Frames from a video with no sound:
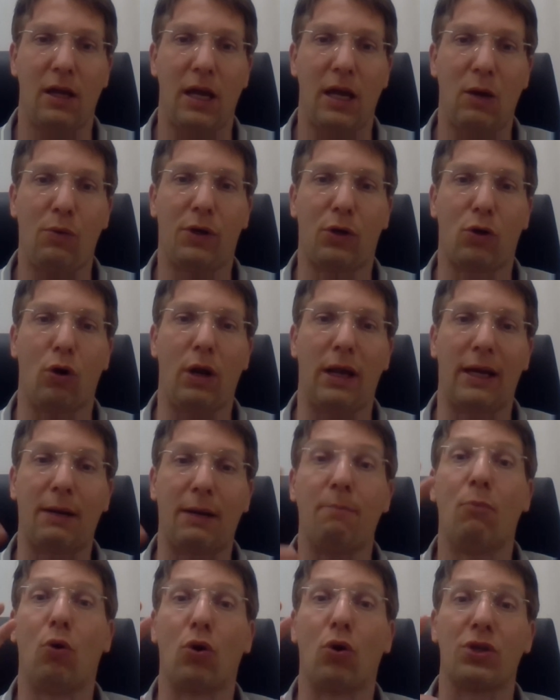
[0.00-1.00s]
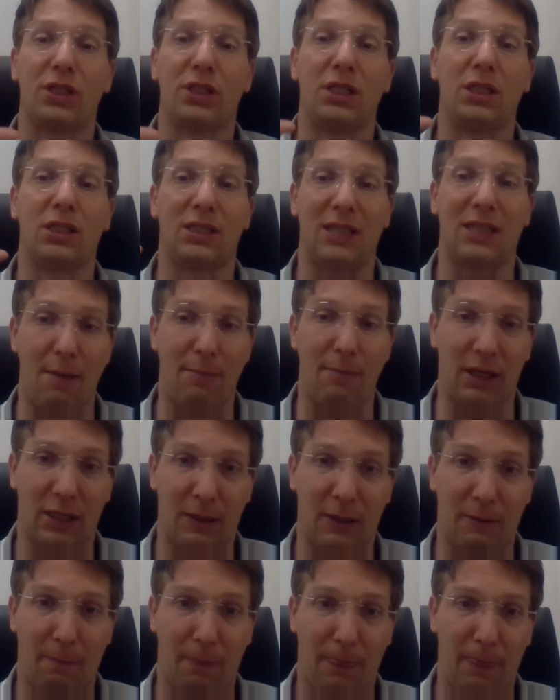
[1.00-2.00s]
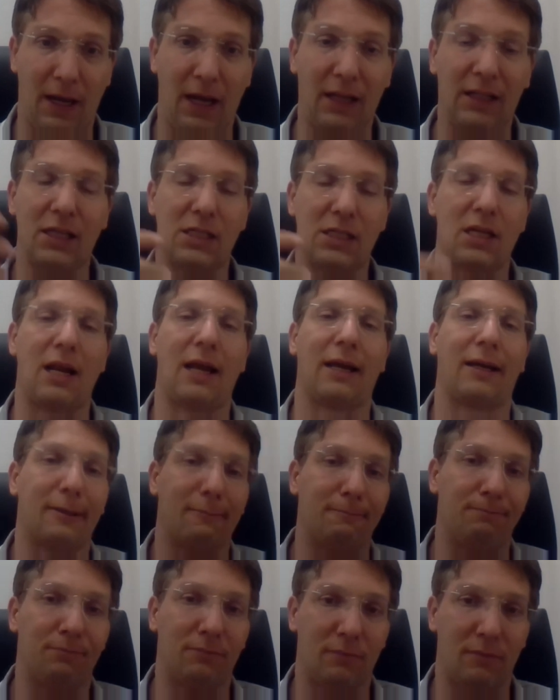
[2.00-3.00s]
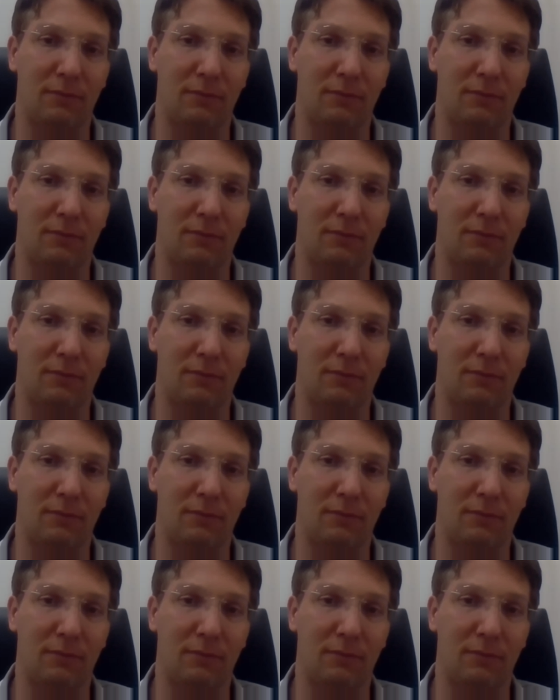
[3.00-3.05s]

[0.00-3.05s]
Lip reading: and we call more systemic. And this is like a,